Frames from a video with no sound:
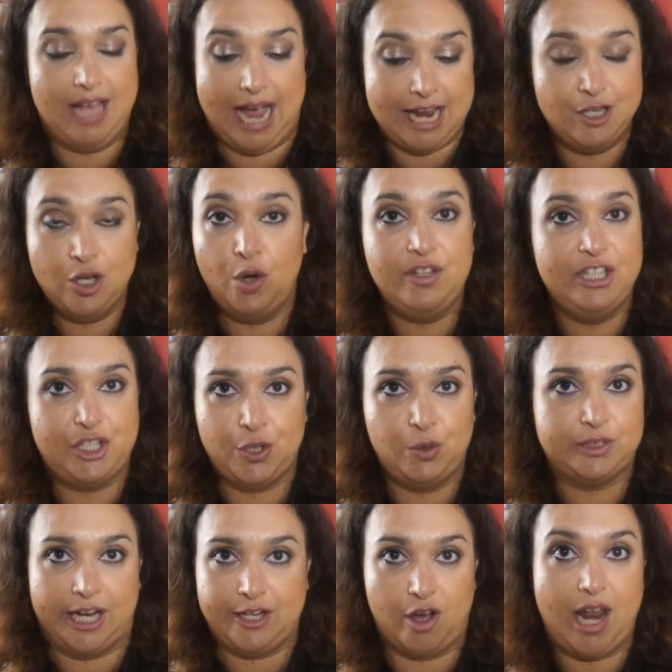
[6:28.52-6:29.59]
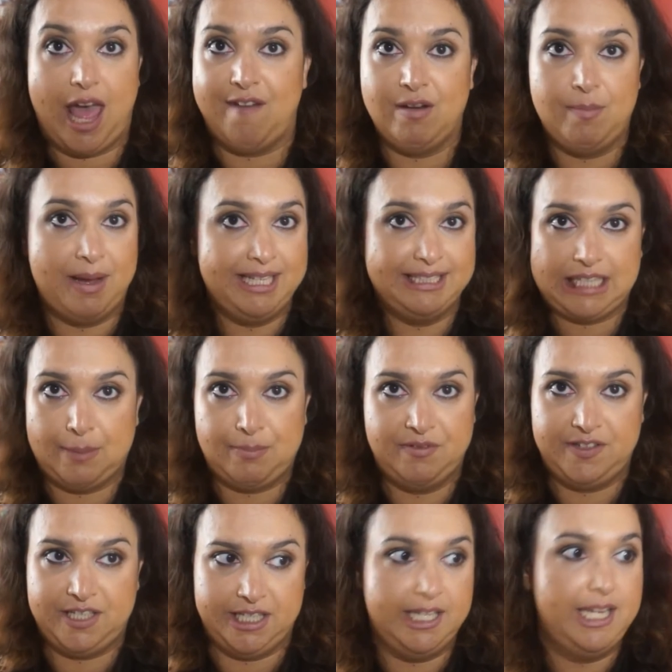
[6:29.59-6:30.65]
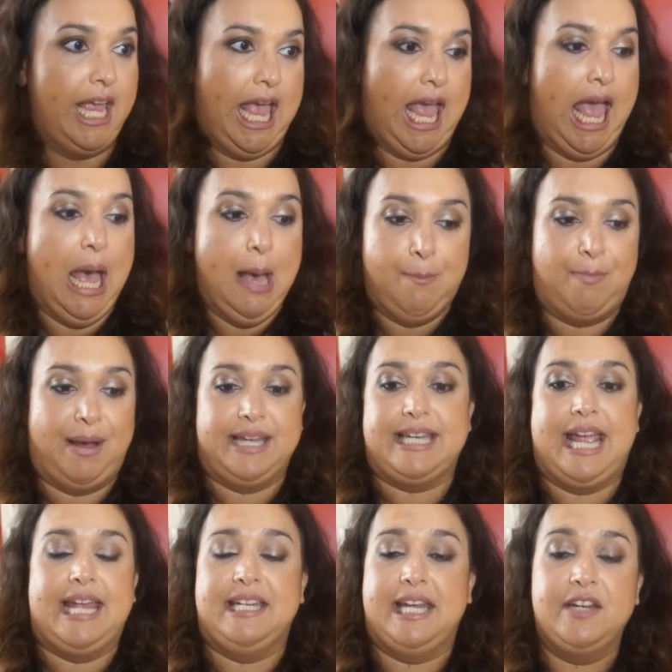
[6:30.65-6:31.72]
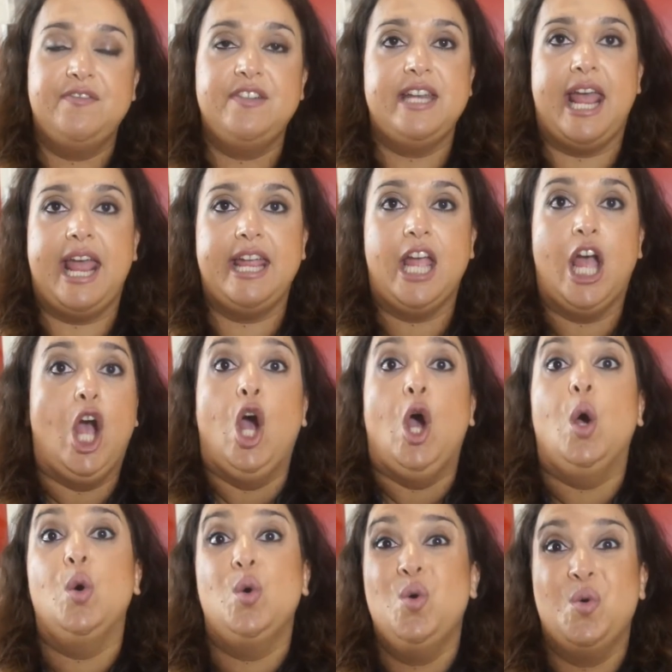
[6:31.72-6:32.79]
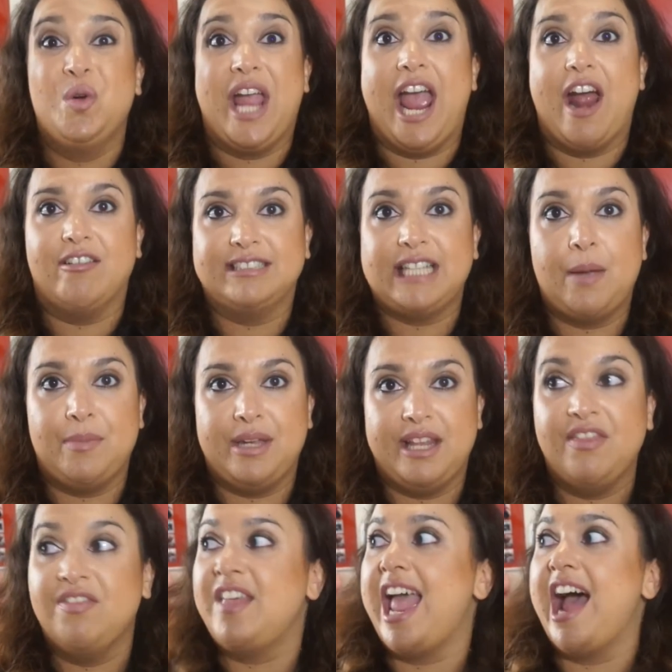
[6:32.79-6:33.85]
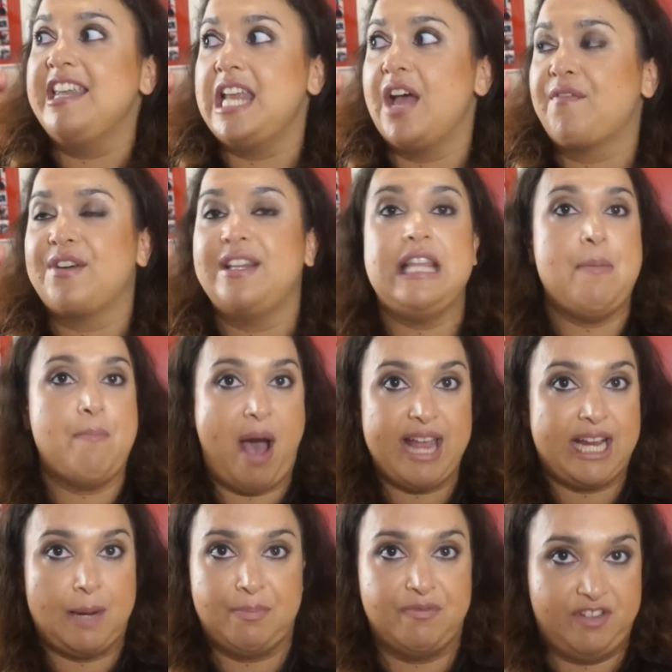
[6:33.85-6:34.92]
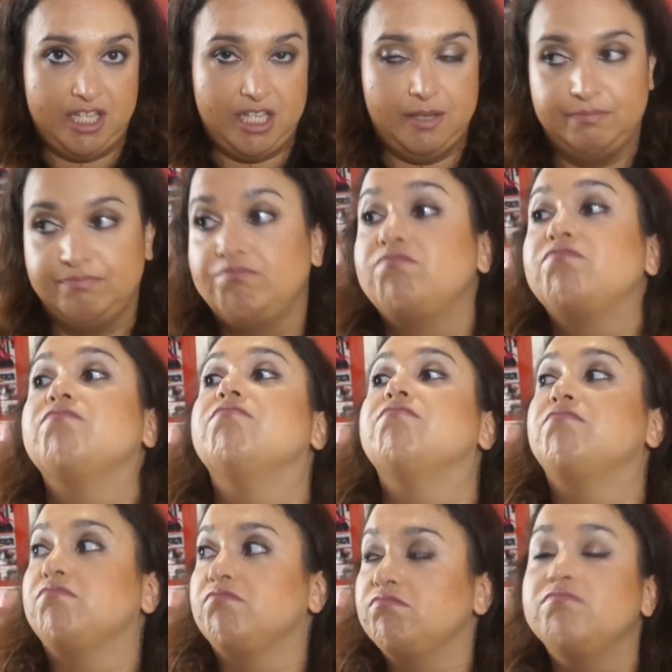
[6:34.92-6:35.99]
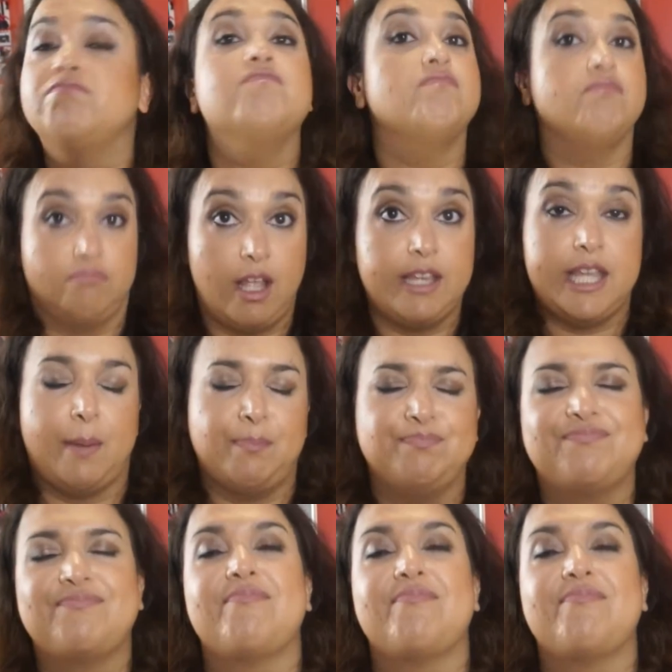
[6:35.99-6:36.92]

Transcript: I know these shoes are not everybody's cup of tea, but at the end of the day, who cares? I mean, they are definitely my cup of tea. Yeah.